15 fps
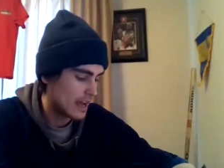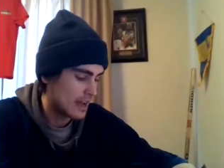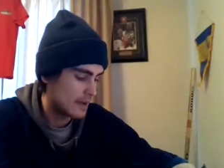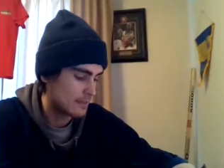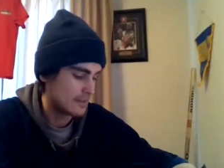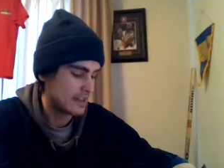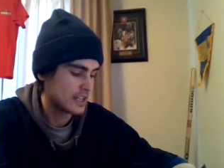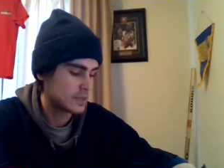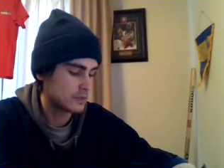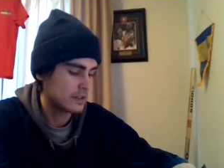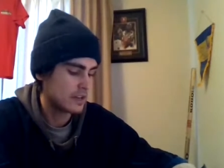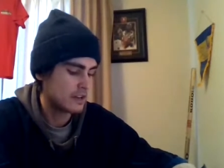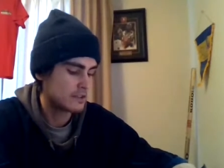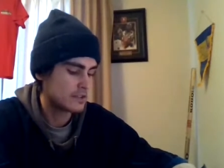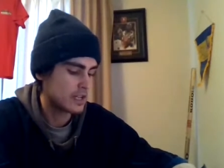Next one
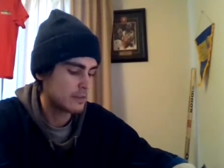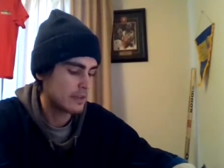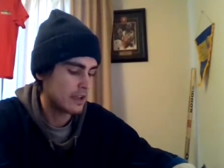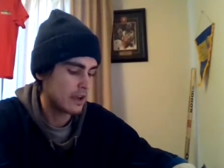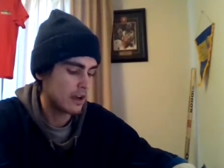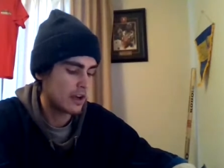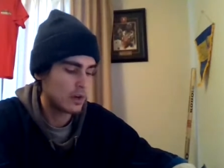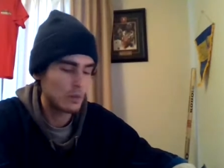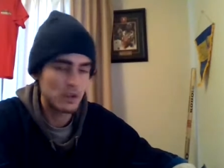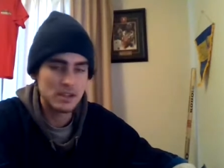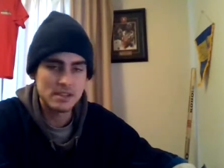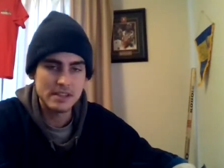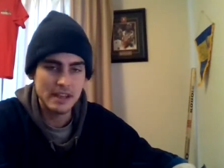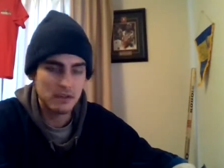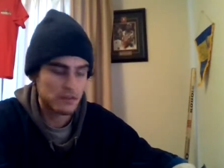here is going to be Ottawa,
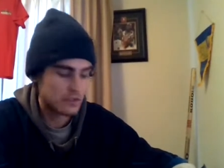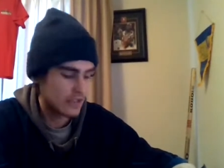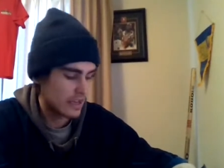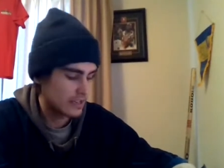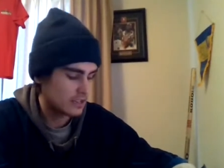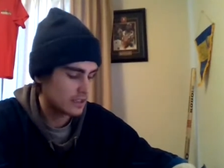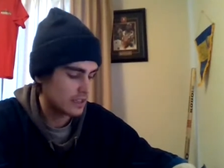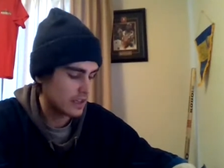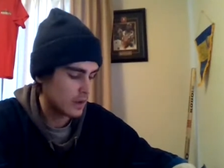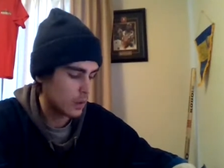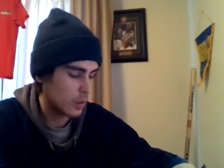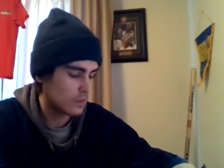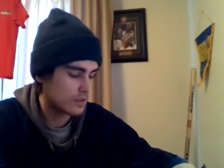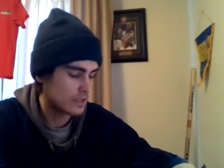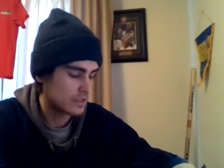San Jose to the
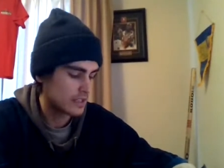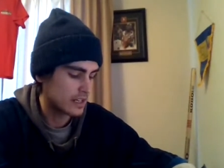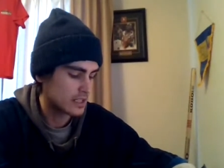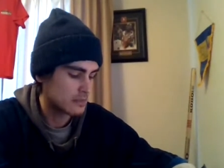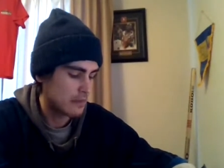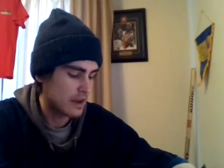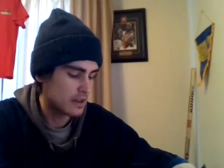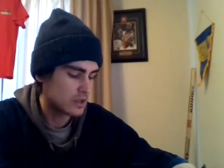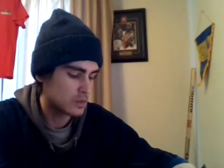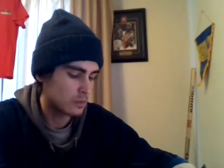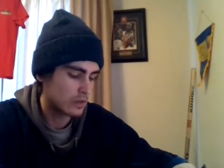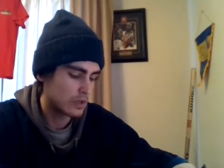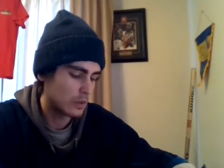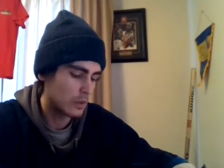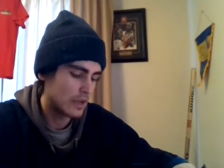over 6, minus
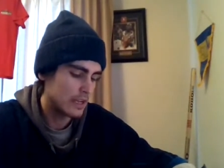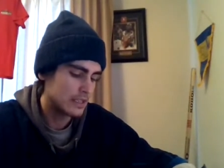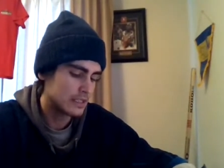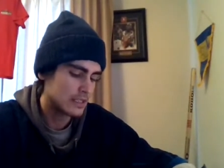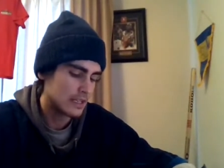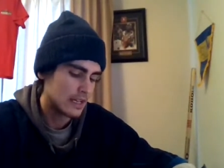108.